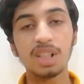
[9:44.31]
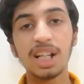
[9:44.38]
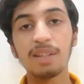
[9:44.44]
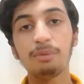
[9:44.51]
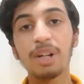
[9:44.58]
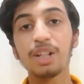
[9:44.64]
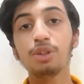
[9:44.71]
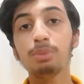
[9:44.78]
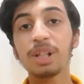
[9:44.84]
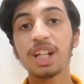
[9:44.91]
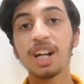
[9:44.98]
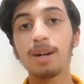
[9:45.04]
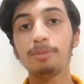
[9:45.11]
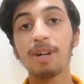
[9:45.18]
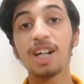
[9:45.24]
And when you
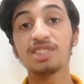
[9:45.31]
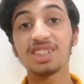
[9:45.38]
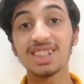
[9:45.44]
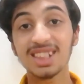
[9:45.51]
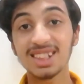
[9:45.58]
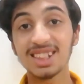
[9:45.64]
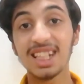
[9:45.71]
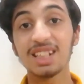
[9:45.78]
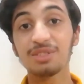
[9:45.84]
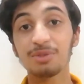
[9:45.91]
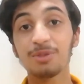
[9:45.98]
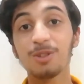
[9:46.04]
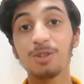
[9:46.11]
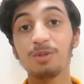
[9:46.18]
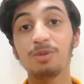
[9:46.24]
become a
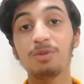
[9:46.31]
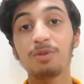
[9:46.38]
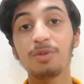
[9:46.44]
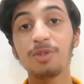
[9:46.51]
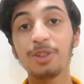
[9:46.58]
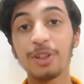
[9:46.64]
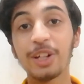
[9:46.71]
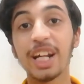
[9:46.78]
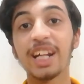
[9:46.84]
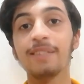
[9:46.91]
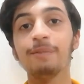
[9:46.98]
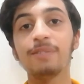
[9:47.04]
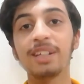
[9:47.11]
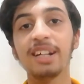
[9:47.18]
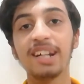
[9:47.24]
successful,
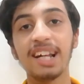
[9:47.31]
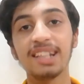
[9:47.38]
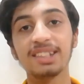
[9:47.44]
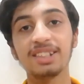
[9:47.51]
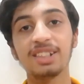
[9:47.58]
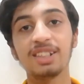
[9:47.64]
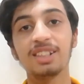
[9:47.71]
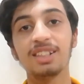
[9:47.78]
great freelancer,